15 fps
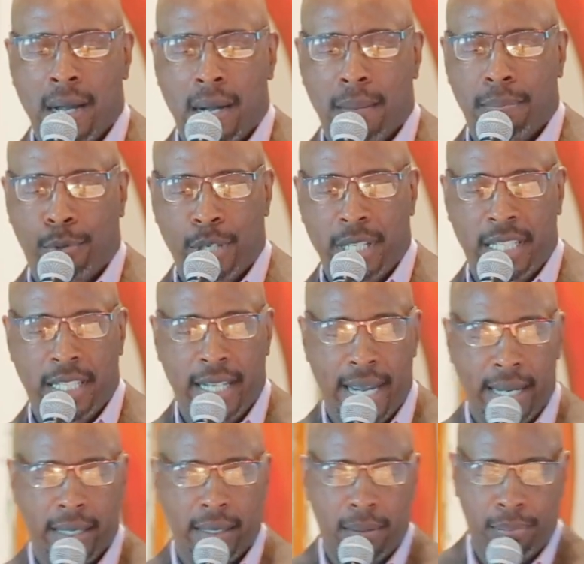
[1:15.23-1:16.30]

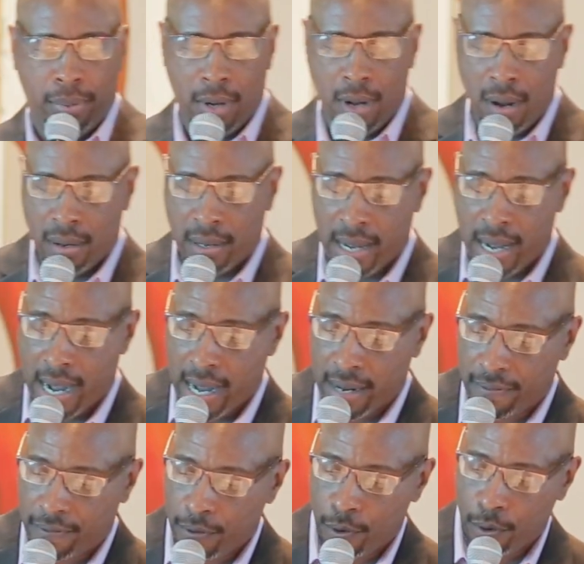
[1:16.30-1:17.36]
appreciate and applaud
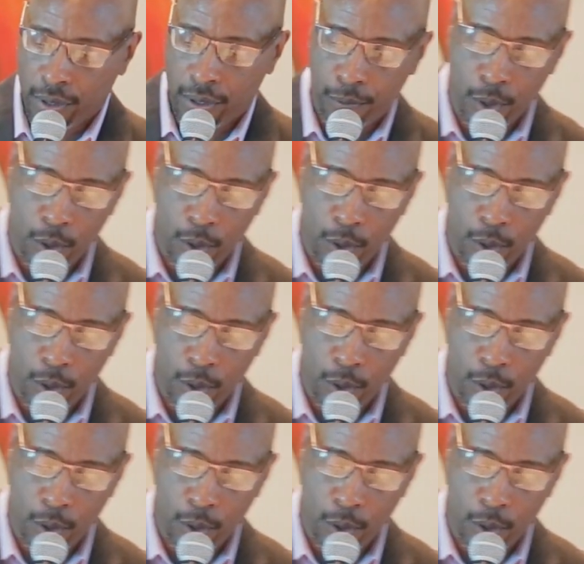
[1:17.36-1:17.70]
God for the